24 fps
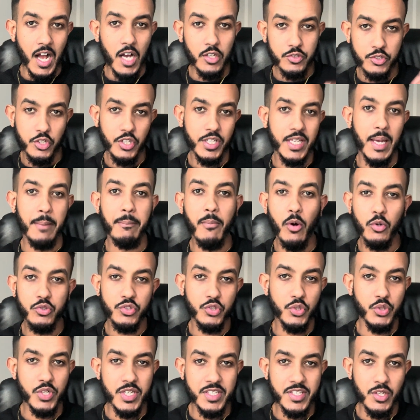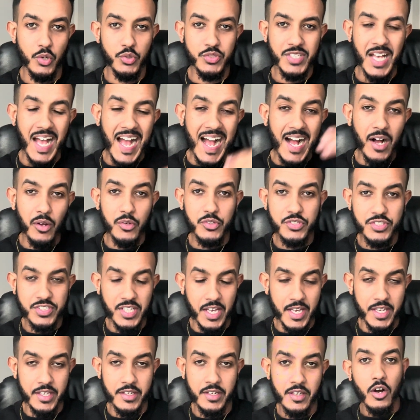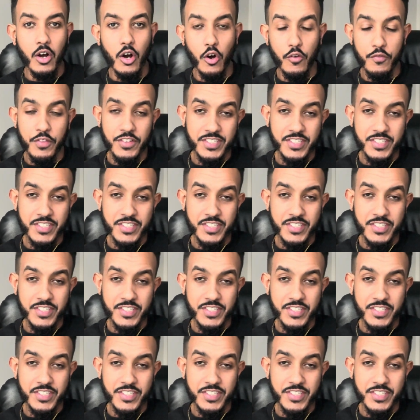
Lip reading: I was looking at multi-unit deals outside of the